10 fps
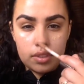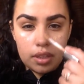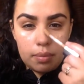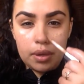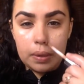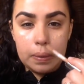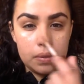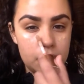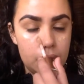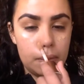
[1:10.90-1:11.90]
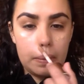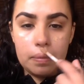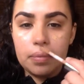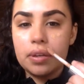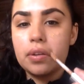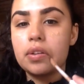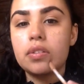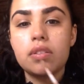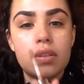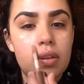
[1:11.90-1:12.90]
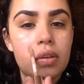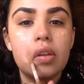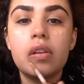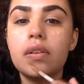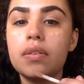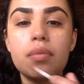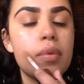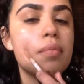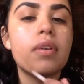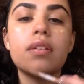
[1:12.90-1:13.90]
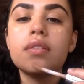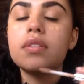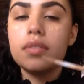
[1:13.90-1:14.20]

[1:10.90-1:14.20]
down my nose, around my nose, around my mouth,